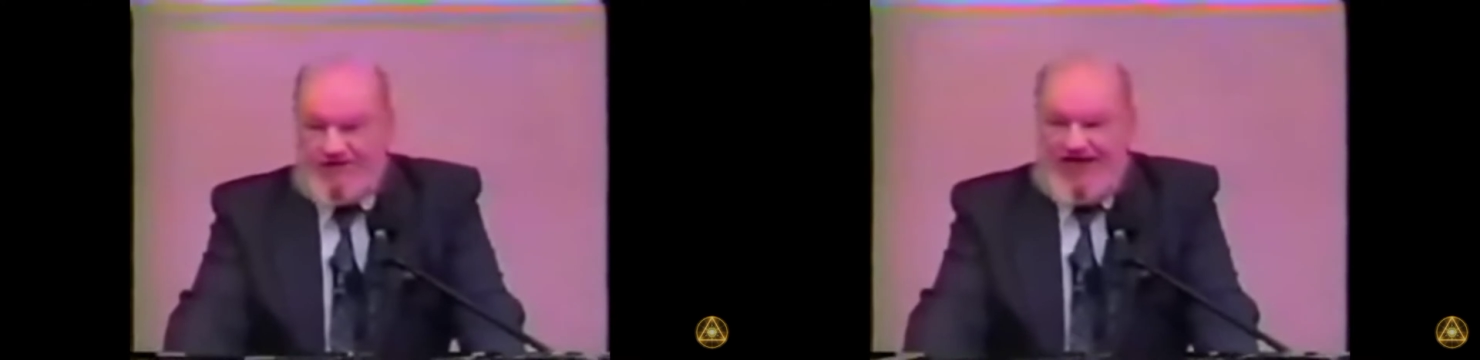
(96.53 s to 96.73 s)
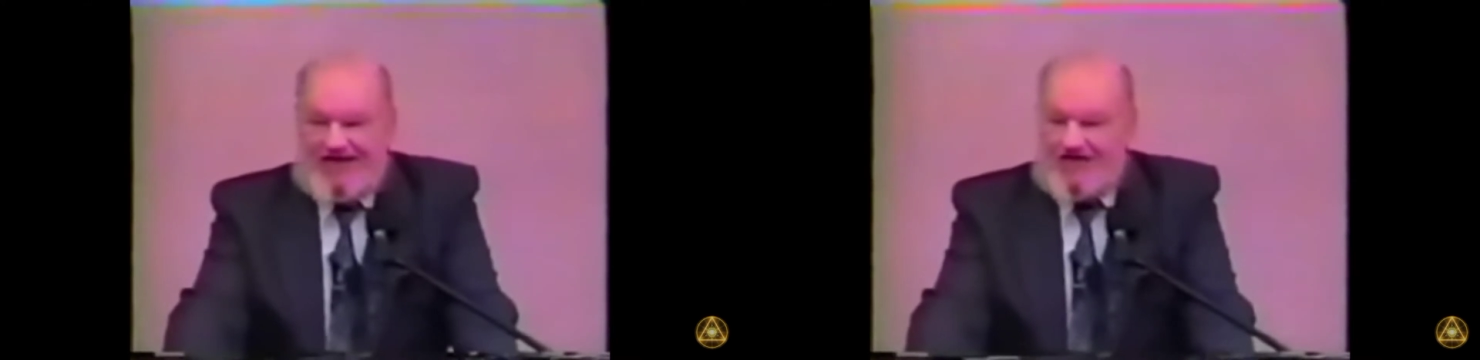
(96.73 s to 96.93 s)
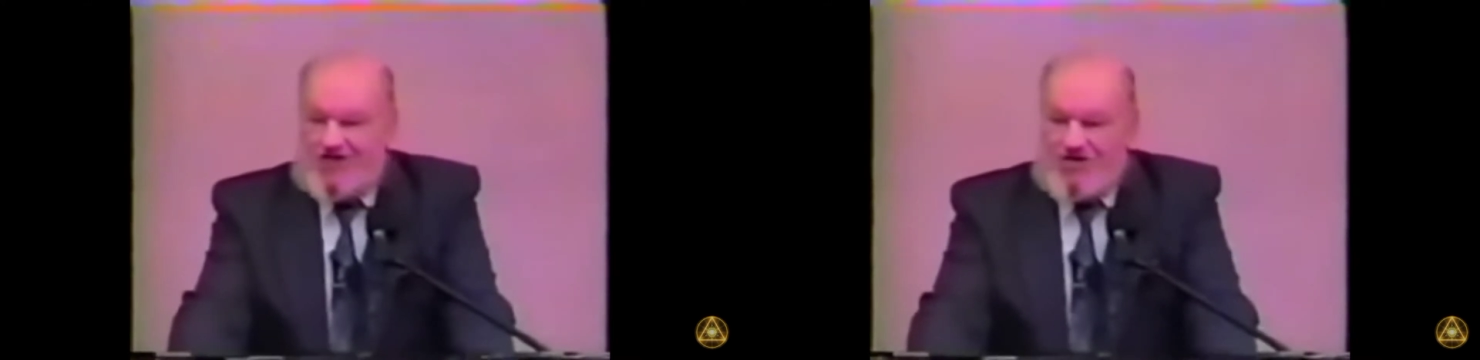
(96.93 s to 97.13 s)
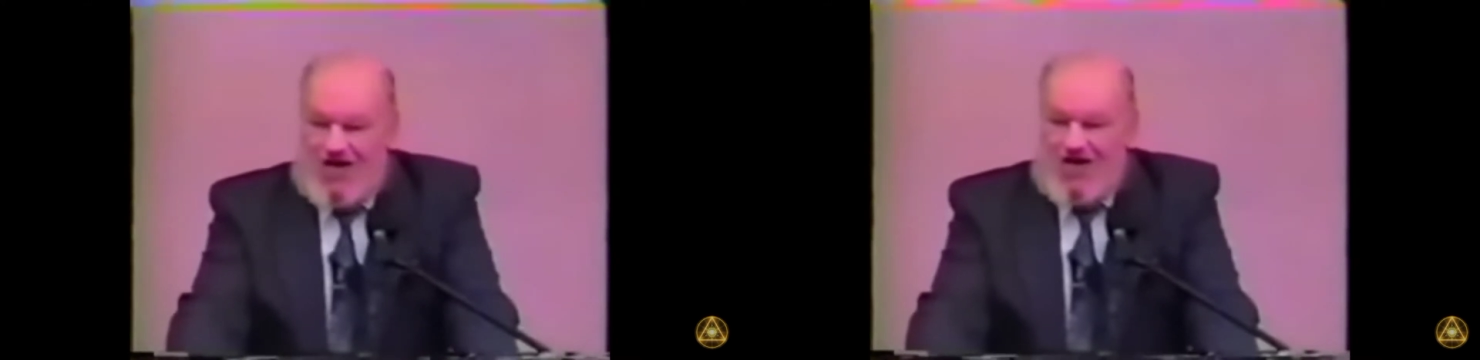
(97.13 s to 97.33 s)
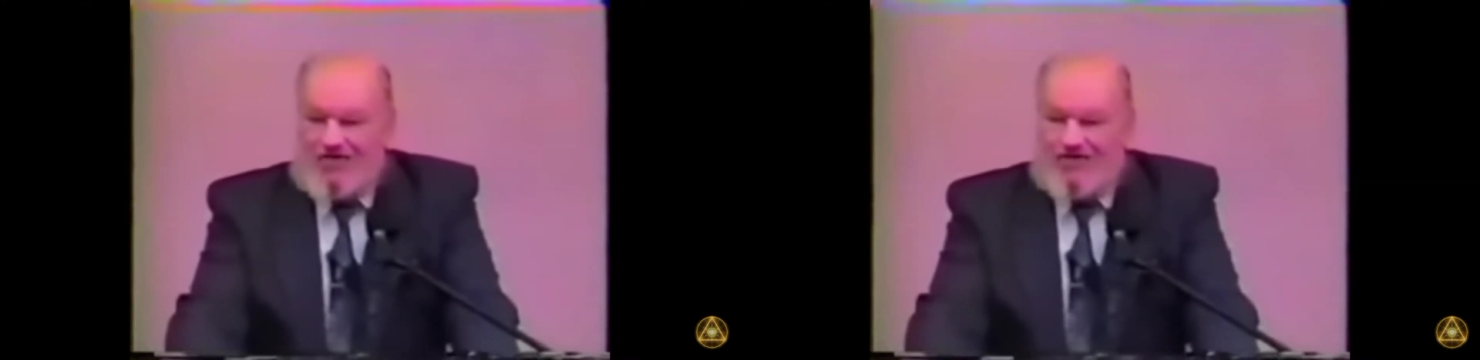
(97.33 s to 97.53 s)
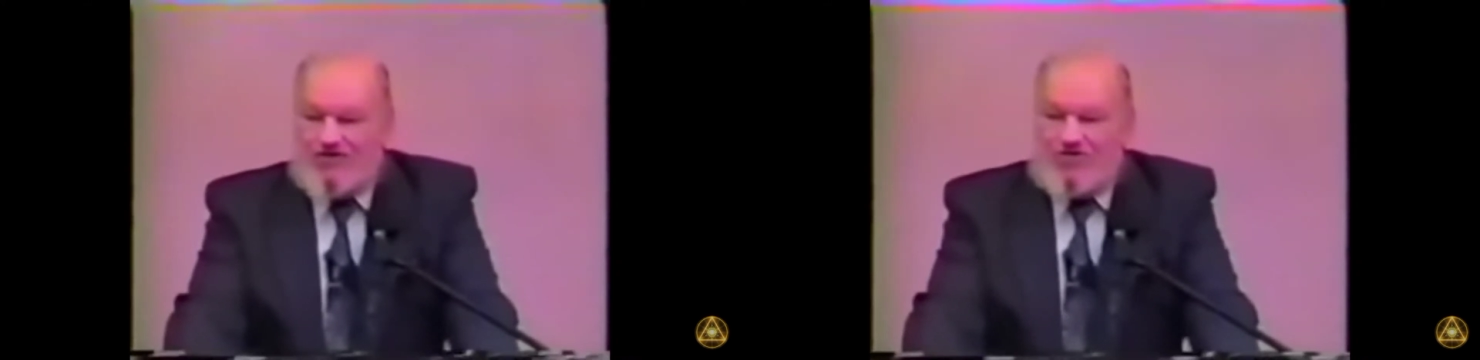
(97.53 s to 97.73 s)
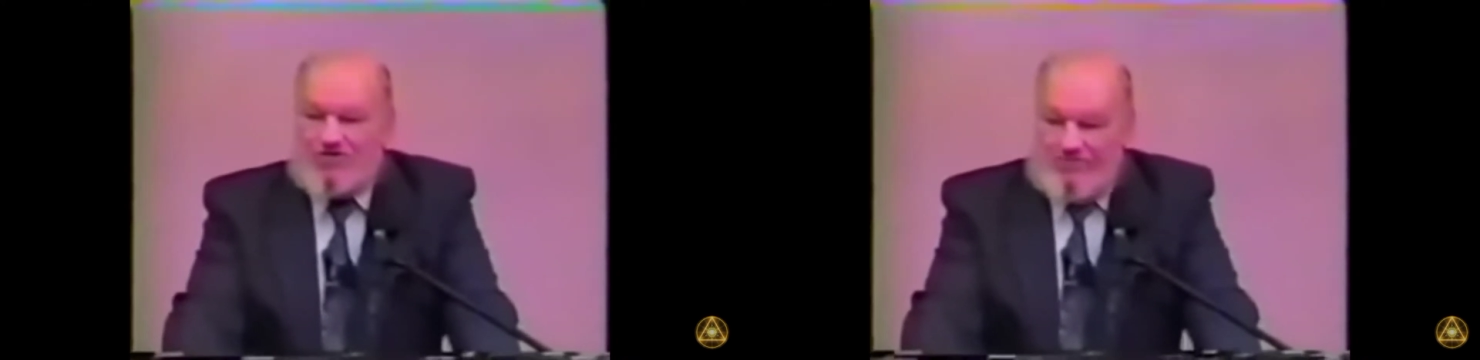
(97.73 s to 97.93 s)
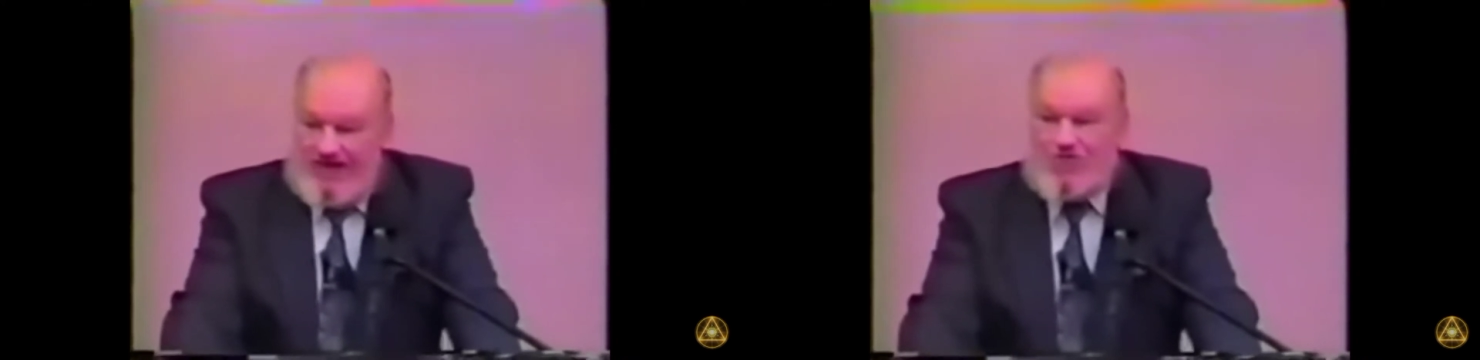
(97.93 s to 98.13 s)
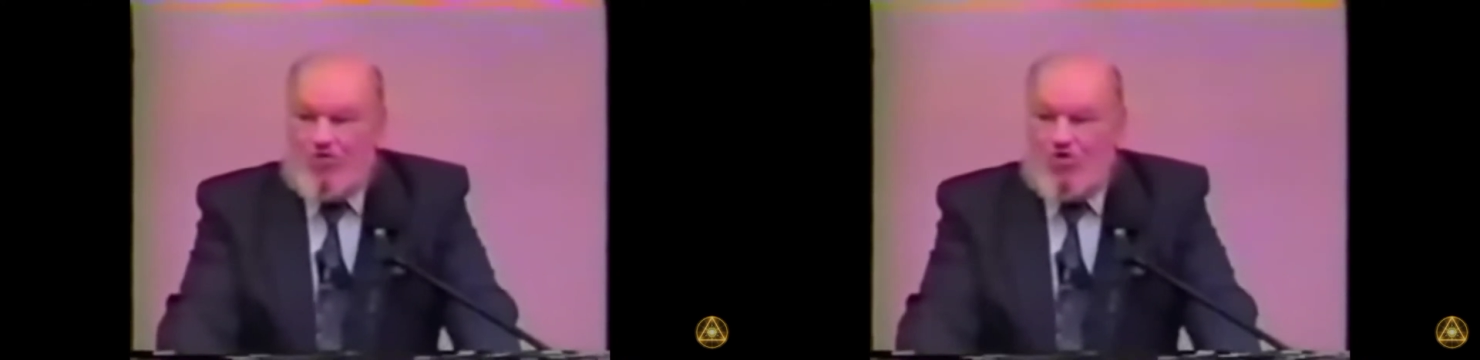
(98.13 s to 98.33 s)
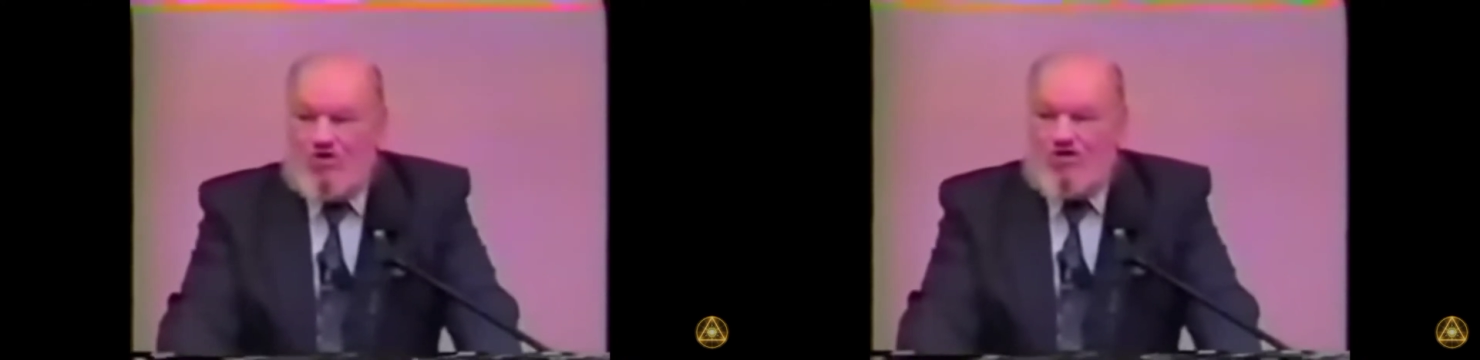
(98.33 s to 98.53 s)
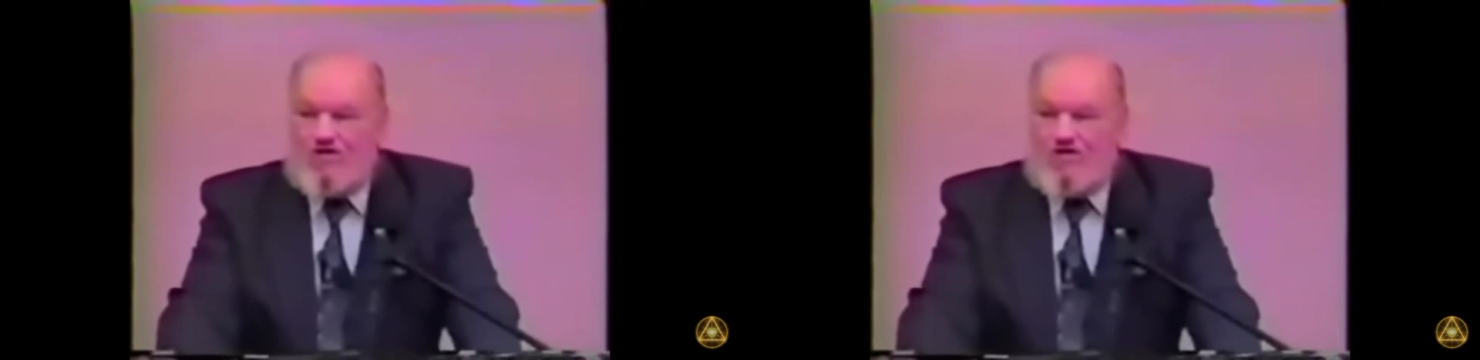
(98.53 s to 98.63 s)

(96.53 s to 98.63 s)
had no Congress who could make war,